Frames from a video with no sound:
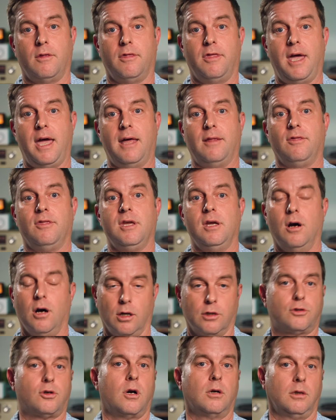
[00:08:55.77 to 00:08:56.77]
that the
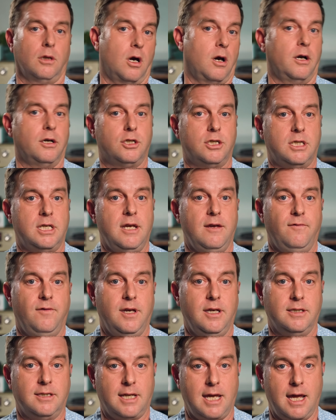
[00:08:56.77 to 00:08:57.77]
ultra large
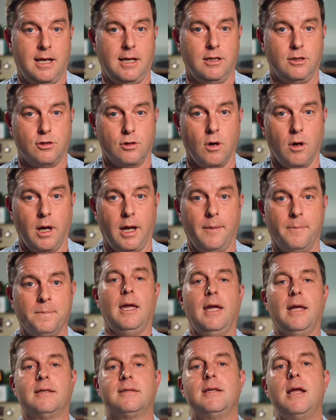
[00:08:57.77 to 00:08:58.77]
TVs can enjoy.
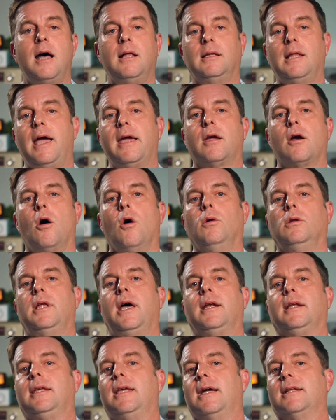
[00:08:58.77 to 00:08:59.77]
It's not like
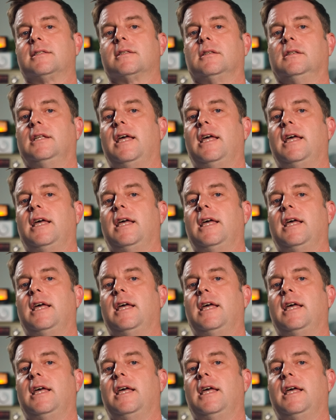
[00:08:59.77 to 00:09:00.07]
OLED gets